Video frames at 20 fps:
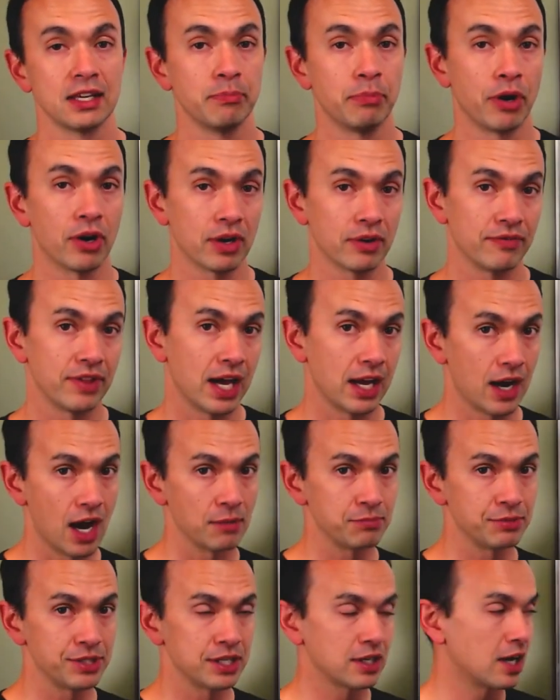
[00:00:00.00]
part of that
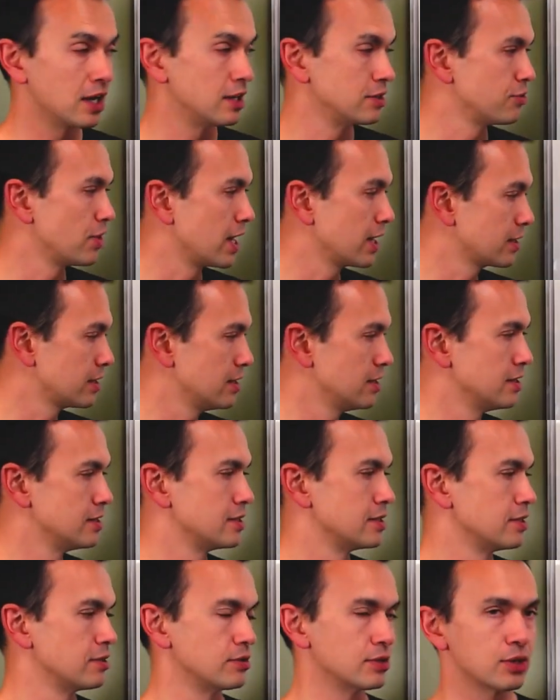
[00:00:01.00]
option contract
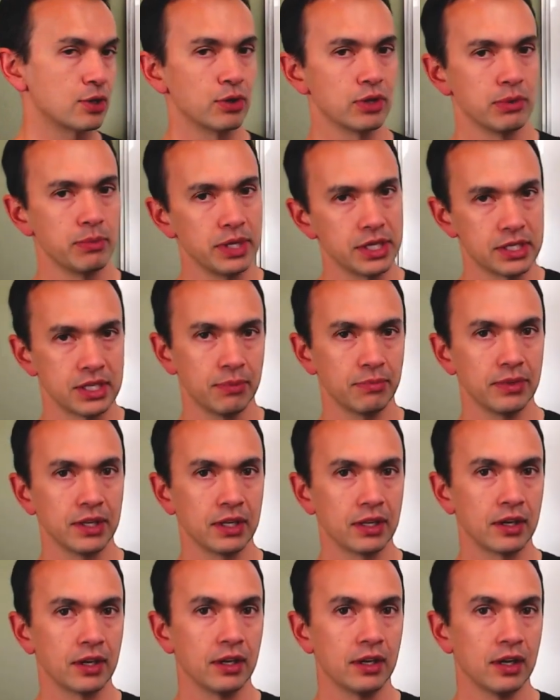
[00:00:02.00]
is there's going to be
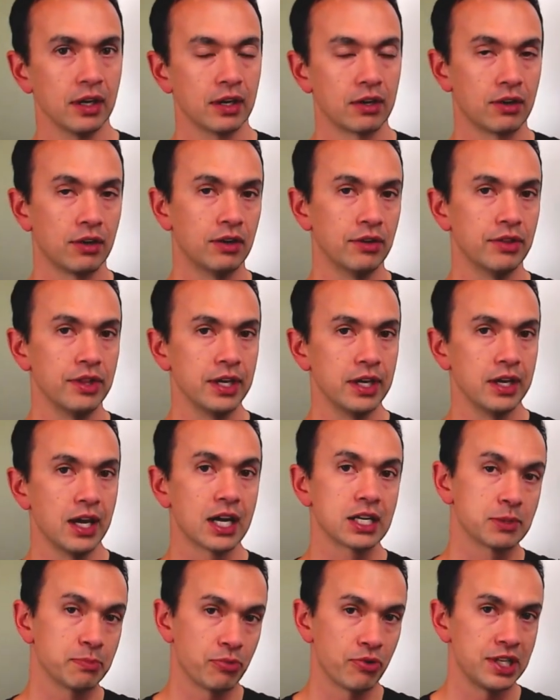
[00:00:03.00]
something called the
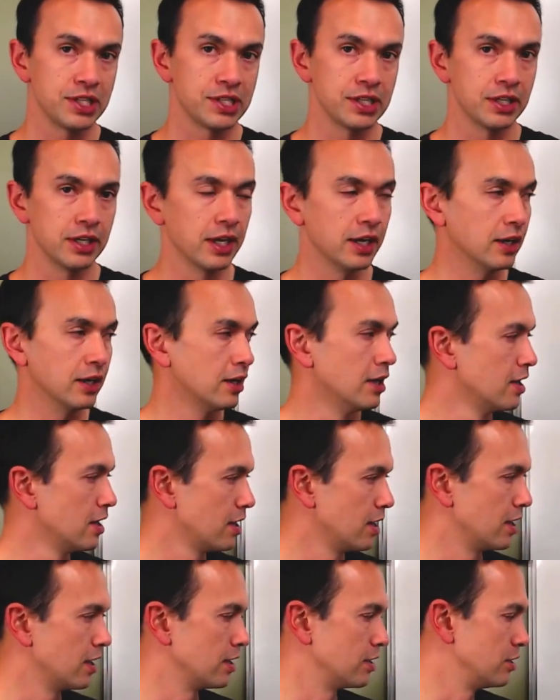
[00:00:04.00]
expiration date,
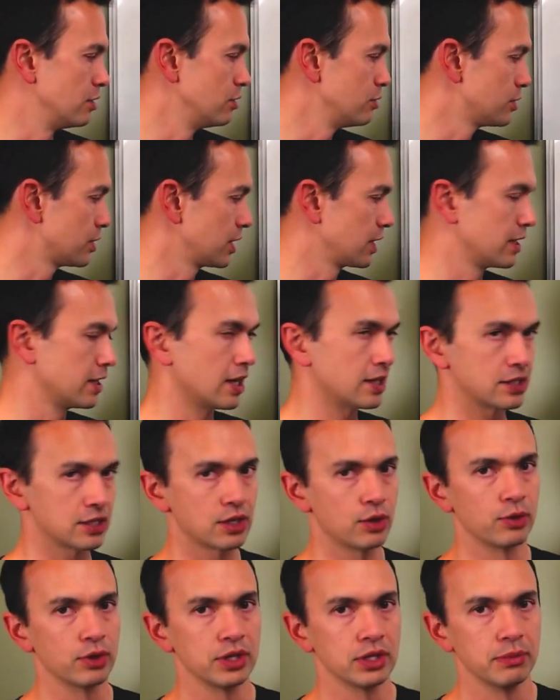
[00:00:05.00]
and usually that's
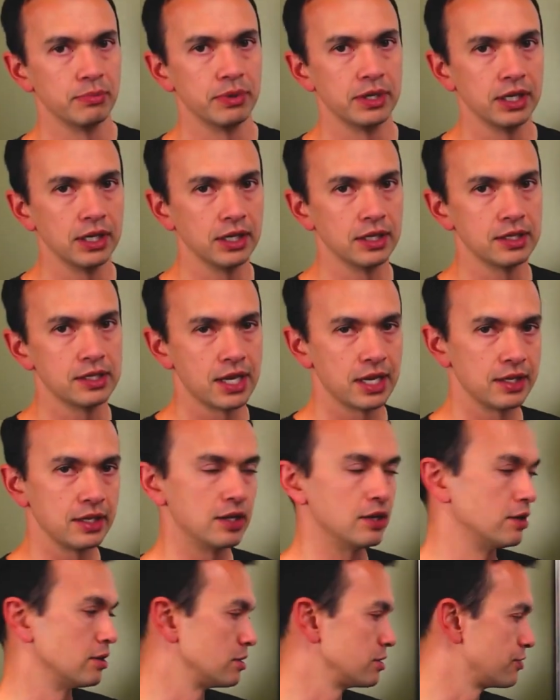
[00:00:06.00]
going to be 10
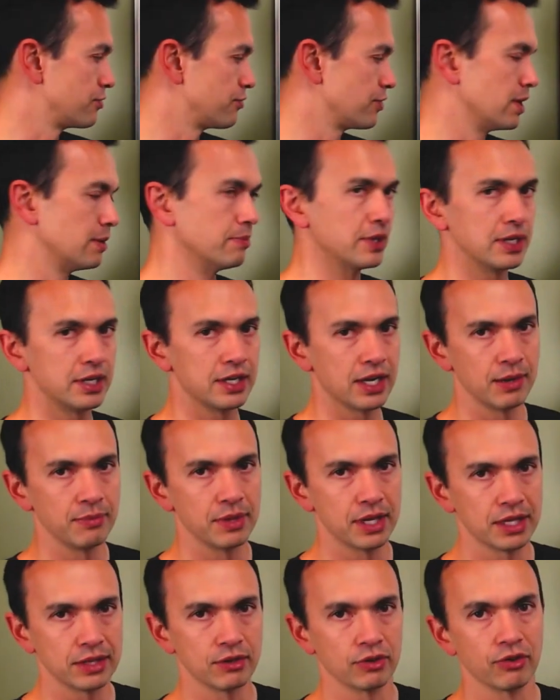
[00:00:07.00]
years from the time
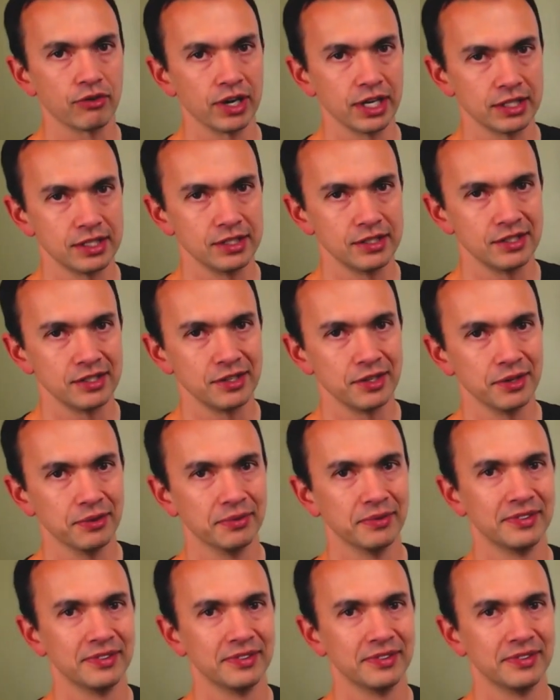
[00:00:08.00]
that they're granted to you.